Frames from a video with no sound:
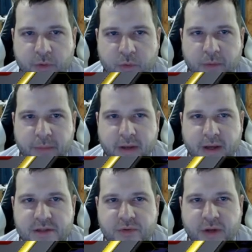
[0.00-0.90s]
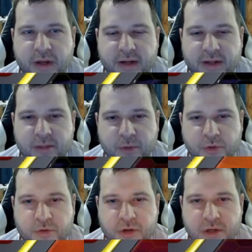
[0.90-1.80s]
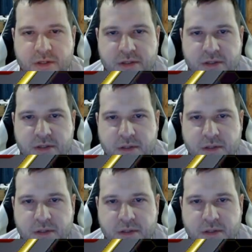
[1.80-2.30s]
Wouldn't it be nice if we knocked out the Moltres?